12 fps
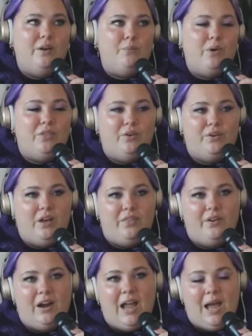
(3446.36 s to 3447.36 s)
whether or not
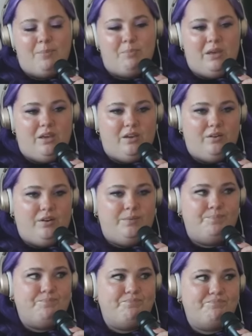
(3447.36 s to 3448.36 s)
they're happy or
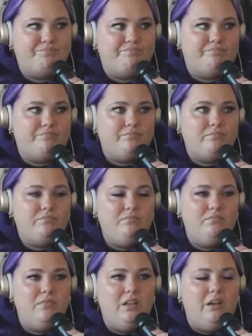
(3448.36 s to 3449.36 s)

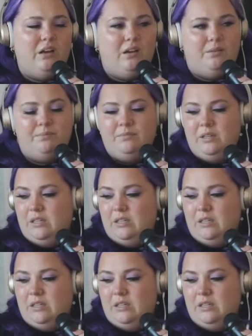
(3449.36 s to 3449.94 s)
bonding